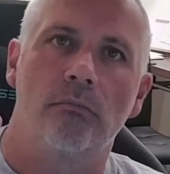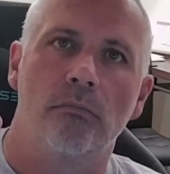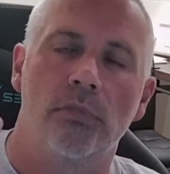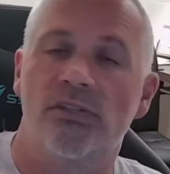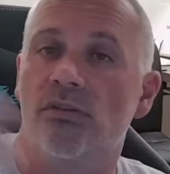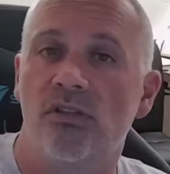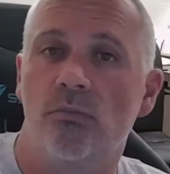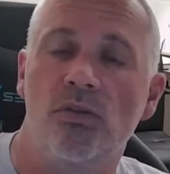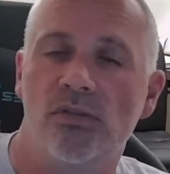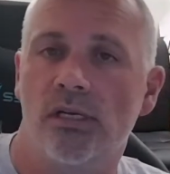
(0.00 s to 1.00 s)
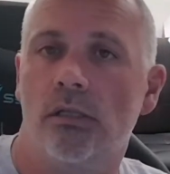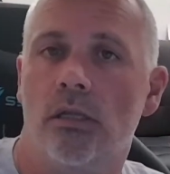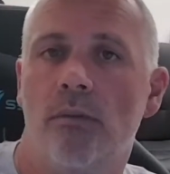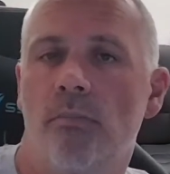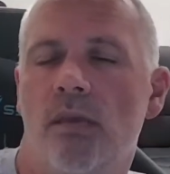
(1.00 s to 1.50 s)
listens to music a
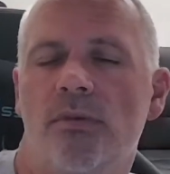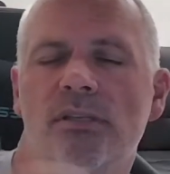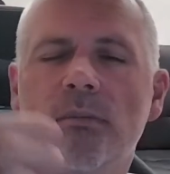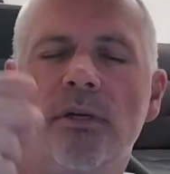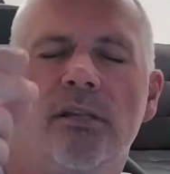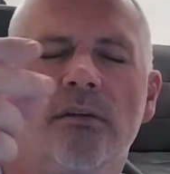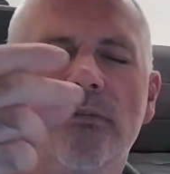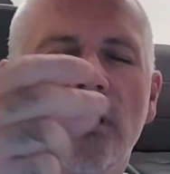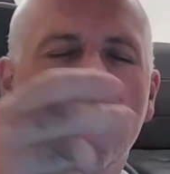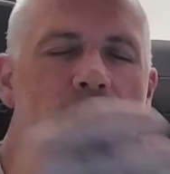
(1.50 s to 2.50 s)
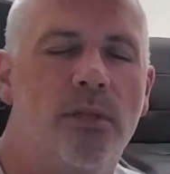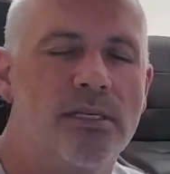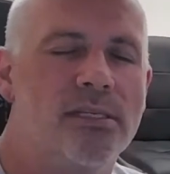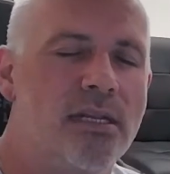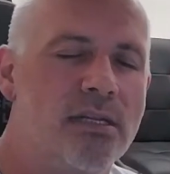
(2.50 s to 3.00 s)
lot. Maybe somebody in their family
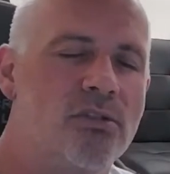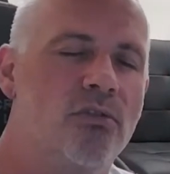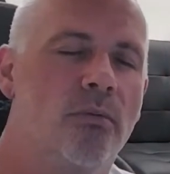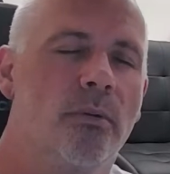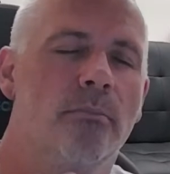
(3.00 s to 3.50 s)
plays an instrument.